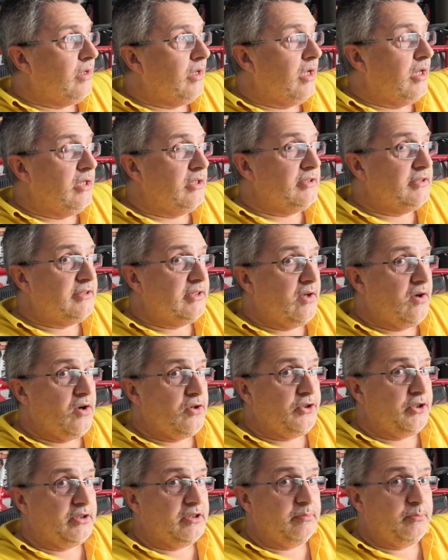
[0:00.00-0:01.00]
a
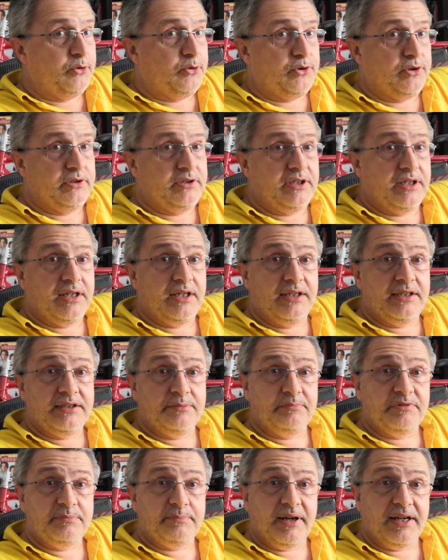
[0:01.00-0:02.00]
lasagna tomorrow to clear
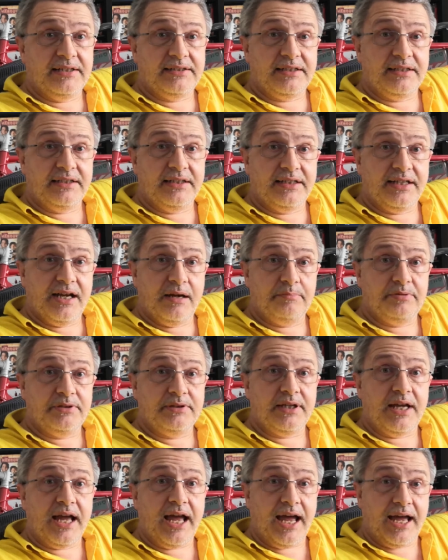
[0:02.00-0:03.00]
some space in the
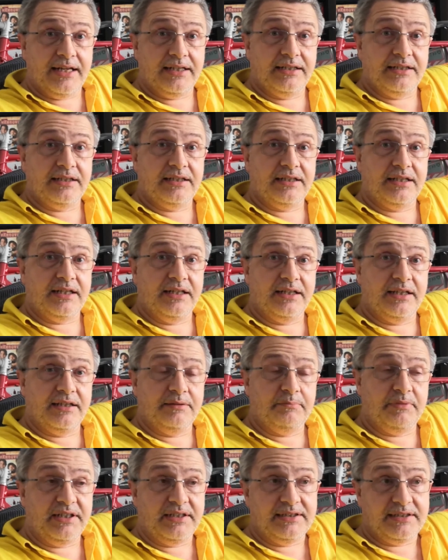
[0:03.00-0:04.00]
cupboard and to clear the
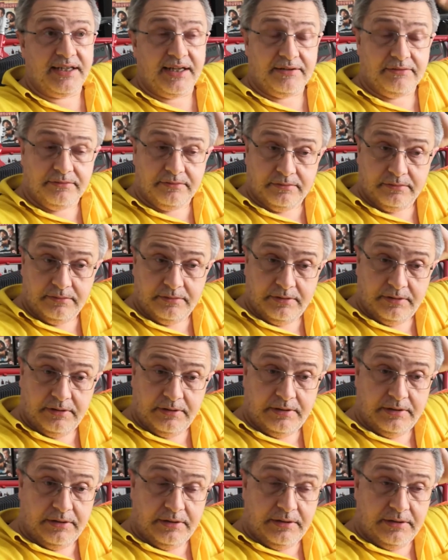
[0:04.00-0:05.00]
mince out,
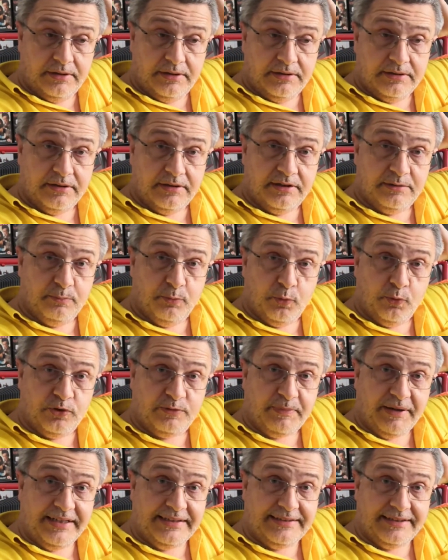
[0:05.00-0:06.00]
so there's more
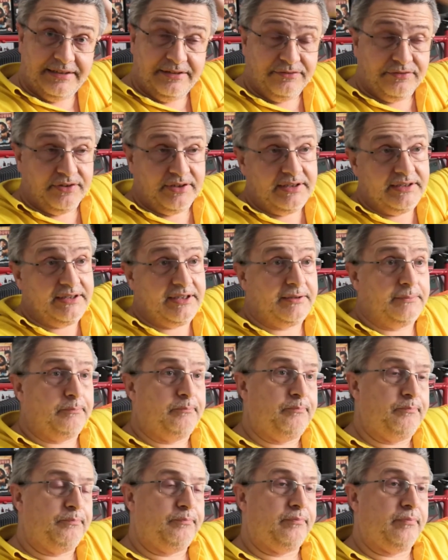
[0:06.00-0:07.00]
space in the freezer.
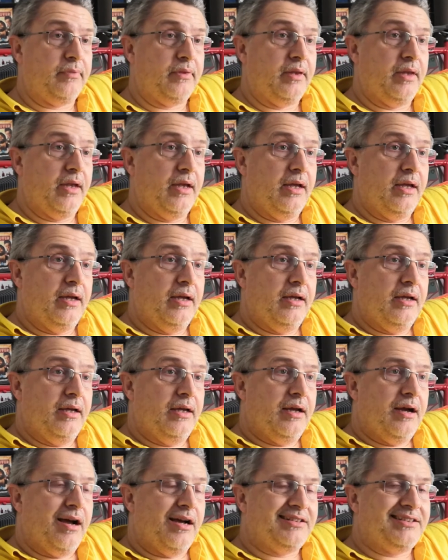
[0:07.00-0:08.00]

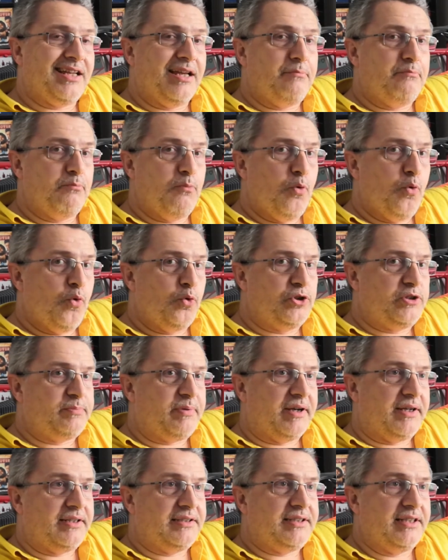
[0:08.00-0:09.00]
I say more
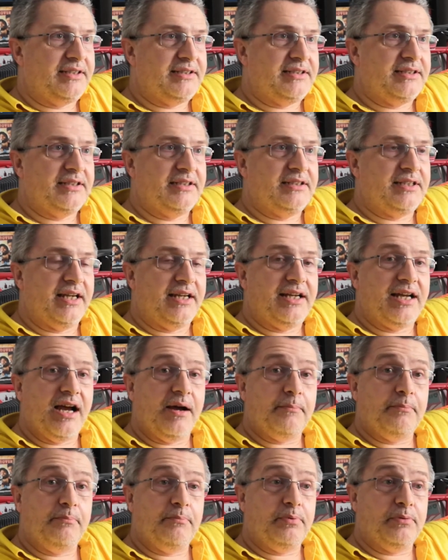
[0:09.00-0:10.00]
space, it's going to take
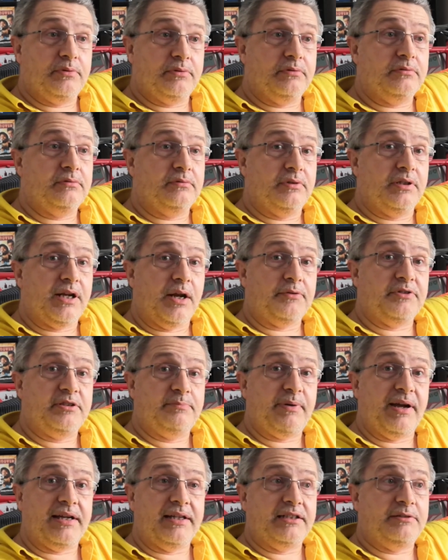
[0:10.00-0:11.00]
up
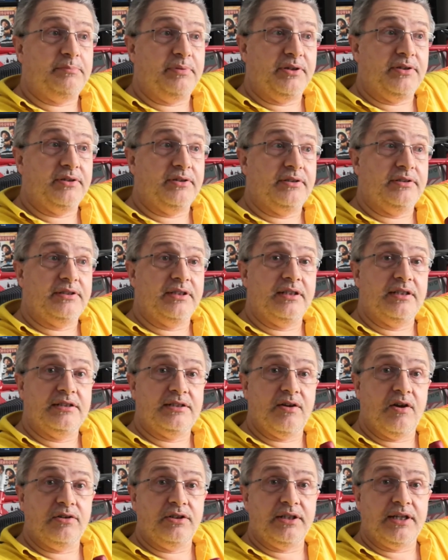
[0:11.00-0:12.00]
space because the
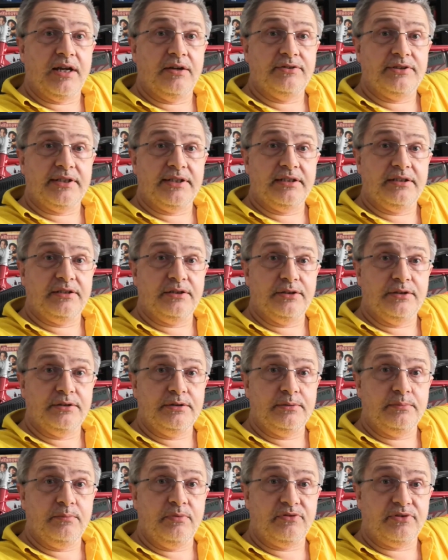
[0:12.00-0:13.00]
lasagna goes
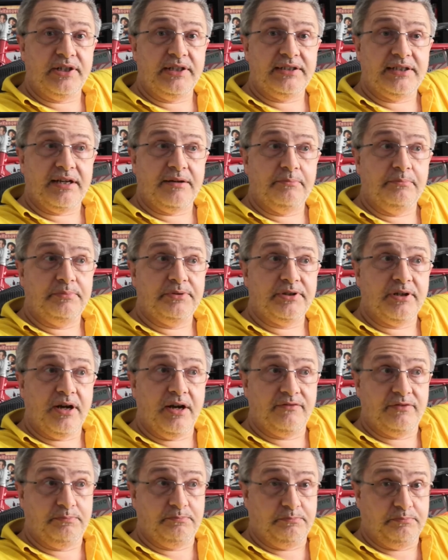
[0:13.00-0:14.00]
into 3 tubs.
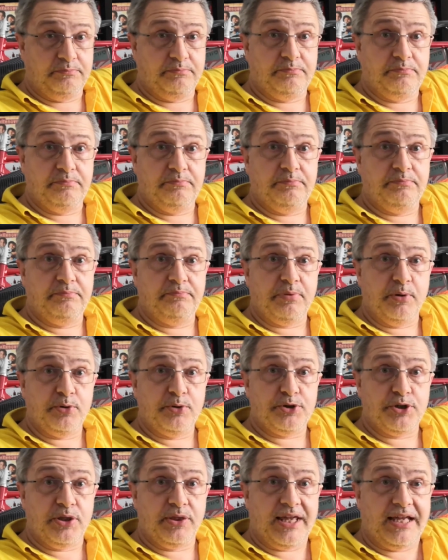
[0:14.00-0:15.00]
I've
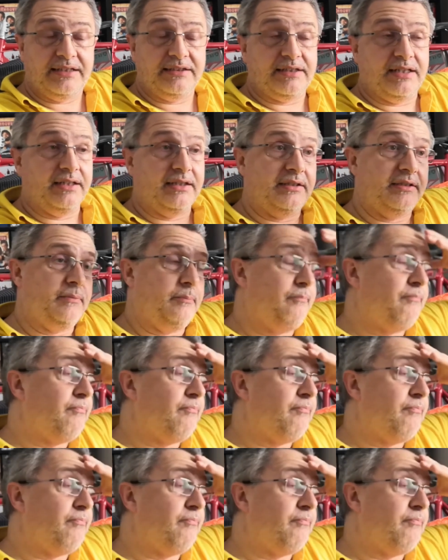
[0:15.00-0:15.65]
portioned that day,